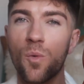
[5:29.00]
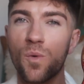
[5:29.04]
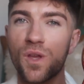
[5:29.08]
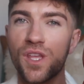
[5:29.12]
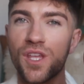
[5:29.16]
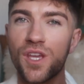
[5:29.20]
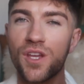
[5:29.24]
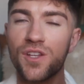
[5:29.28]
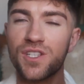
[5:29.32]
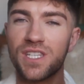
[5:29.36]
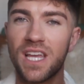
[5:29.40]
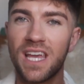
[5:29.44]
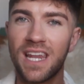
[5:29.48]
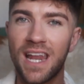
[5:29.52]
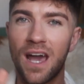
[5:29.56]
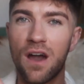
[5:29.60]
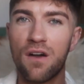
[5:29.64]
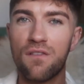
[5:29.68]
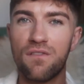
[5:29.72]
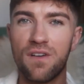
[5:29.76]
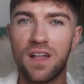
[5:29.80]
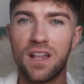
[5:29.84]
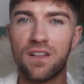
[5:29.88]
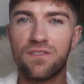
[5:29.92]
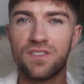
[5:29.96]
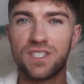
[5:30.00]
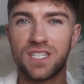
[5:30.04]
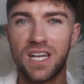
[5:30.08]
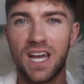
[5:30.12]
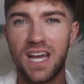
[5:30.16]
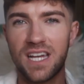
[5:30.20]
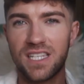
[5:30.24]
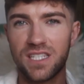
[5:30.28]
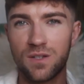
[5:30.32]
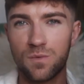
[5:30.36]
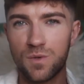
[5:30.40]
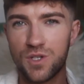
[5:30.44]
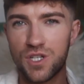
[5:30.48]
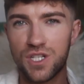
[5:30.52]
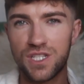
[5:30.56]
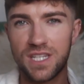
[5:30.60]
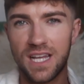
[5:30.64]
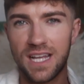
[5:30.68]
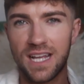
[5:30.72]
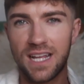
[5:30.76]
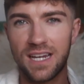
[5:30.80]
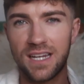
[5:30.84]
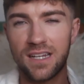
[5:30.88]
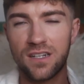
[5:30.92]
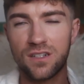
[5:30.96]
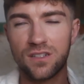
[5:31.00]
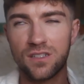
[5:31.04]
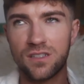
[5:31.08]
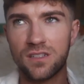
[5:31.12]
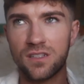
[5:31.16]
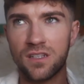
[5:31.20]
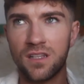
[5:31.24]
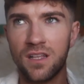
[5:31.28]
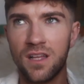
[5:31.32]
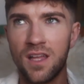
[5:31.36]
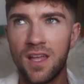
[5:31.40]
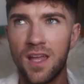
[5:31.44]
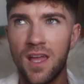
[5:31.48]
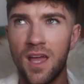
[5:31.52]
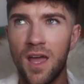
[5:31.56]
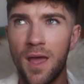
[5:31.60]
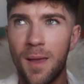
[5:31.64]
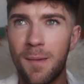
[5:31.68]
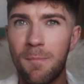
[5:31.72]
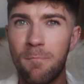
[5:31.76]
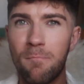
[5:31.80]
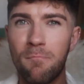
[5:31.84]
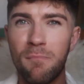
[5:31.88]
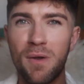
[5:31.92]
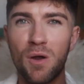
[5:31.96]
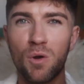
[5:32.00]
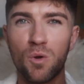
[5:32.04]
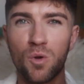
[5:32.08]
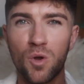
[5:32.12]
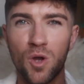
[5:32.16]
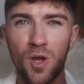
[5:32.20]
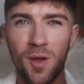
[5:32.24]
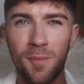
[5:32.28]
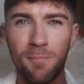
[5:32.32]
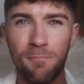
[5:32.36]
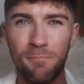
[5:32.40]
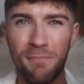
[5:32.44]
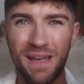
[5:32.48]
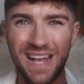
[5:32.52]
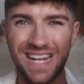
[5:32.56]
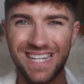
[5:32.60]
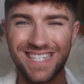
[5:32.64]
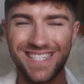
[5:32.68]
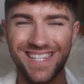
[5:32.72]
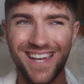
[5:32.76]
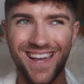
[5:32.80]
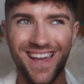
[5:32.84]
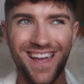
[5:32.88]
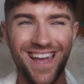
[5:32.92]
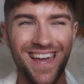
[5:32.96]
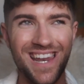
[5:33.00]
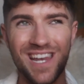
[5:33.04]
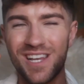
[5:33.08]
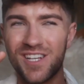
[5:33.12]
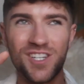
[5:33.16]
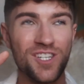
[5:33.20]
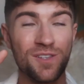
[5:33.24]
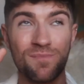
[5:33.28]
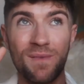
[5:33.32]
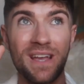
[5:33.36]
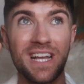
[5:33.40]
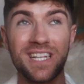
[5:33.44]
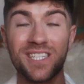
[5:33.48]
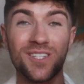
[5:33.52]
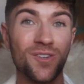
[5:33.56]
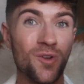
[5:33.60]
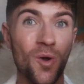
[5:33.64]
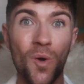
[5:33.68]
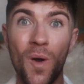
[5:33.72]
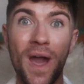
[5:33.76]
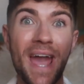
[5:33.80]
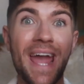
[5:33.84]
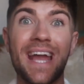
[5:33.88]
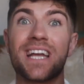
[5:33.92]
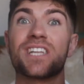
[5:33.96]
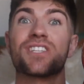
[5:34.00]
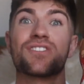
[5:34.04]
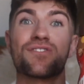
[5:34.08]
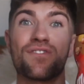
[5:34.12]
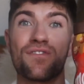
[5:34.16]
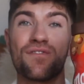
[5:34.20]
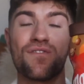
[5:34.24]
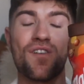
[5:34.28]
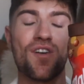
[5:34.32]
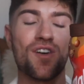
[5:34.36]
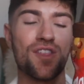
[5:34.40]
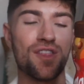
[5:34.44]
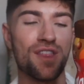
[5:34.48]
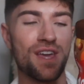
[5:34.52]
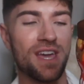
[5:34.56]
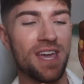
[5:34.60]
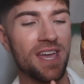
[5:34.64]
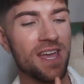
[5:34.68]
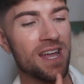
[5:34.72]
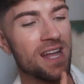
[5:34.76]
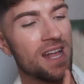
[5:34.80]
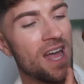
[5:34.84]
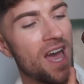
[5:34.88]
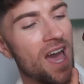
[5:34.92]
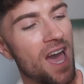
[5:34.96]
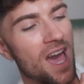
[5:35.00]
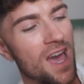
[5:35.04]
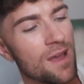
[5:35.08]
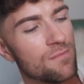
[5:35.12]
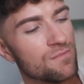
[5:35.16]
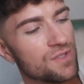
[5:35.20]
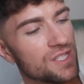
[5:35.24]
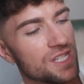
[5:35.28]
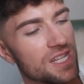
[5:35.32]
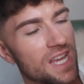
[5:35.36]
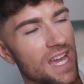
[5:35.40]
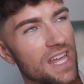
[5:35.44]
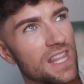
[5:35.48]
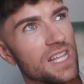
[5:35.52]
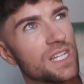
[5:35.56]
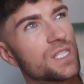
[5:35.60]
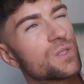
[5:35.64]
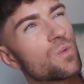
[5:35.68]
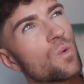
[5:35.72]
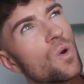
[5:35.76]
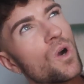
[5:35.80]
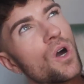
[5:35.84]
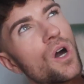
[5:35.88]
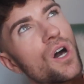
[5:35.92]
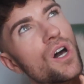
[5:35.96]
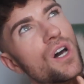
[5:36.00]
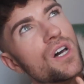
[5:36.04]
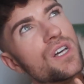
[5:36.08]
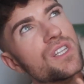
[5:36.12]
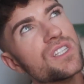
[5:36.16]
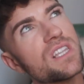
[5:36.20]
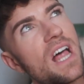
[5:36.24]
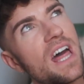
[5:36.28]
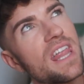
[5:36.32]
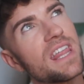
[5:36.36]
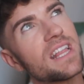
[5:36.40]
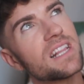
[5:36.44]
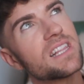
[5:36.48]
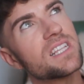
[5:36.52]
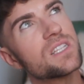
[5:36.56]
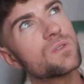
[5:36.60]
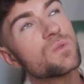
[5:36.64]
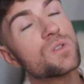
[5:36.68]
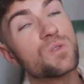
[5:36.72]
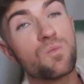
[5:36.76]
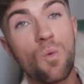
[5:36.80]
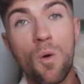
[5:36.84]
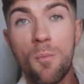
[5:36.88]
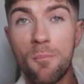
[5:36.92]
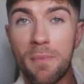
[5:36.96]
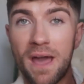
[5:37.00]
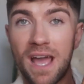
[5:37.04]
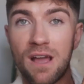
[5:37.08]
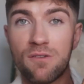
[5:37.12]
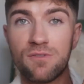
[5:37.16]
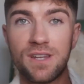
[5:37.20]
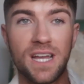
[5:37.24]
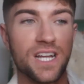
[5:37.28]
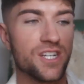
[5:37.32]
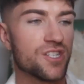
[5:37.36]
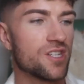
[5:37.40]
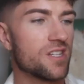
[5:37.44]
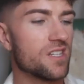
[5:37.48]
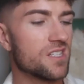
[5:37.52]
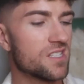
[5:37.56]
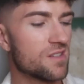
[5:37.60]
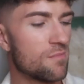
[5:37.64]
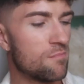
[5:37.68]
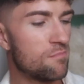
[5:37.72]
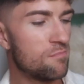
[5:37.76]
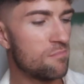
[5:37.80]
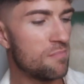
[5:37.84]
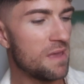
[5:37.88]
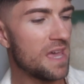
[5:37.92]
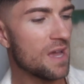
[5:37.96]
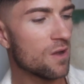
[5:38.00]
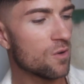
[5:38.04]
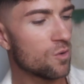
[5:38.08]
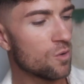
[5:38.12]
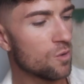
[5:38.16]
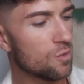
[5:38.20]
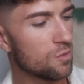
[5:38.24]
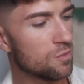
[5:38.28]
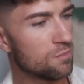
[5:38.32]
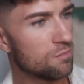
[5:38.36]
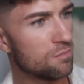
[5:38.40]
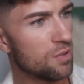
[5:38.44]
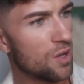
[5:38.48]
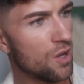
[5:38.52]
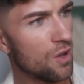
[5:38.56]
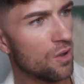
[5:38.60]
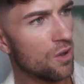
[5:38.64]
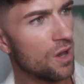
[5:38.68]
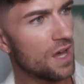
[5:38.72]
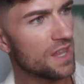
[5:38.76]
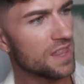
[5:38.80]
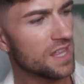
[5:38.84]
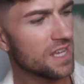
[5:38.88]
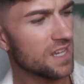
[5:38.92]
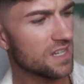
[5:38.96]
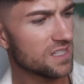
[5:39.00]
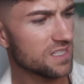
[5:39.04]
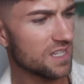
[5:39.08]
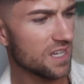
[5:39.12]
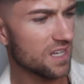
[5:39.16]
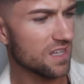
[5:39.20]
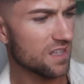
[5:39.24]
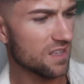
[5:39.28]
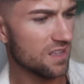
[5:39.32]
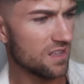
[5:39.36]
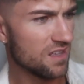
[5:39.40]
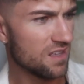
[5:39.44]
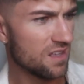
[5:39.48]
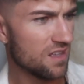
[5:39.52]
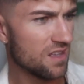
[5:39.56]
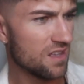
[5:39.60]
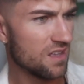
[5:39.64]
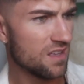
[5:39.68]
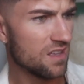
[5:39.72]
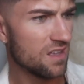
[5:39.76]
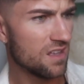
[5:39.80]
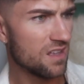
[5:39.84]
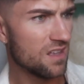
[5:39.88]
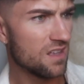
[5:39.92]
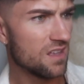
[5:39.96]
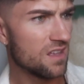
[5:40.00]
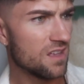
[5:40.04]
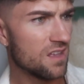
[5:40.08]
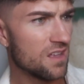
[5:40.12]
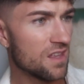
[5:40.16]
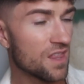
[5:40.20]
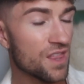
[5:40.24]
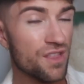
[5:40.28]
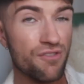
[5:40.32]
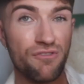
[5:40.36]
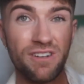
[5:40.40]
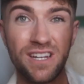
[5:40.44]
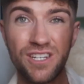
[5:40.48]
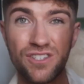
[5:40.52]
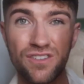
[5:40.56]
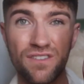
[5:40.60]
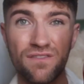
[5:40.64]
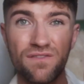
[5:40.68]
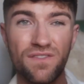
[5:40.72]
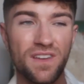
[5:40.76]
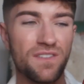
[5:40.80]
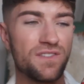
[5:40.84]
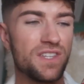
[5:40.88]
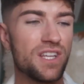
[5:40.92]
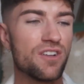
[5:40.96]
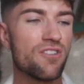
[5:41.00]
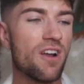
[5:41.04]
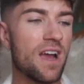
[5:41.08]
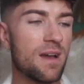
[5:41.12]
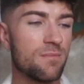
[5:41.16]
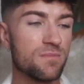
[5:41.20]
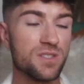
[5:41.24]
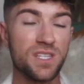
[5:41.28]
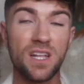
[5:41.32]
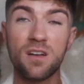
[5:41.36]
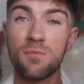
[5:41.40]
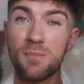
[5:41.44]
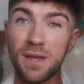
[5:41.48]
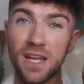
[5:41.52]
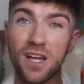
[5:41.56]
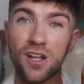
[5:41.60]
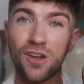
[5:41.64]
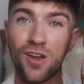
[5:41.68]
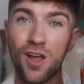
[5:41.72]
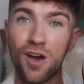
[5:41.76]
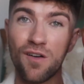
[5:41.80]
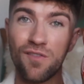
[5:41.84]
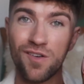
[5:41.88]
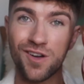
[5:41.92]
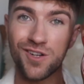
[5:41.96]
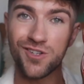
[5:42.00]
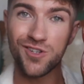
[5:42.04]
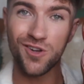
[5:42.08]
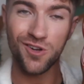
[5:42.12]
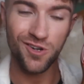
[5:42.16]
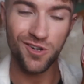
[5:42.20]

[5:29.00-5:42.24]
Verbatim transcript: we use it in our velvetizer, which is like a little milk mixer, and it just makes it go extra frothy. So yeah, this was, I think this was £1 actually. It's a big old pot. I think it's like 350 grams, that'll make a lot of hot